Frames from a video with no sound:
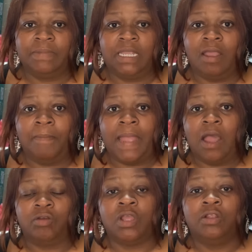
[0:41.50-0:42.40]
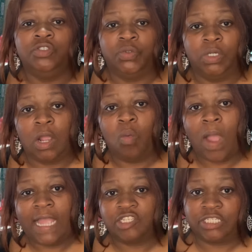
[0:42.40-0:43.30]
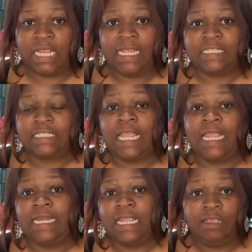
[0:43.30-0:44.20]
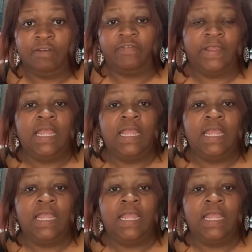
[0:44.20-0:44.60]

about doing a wash test and if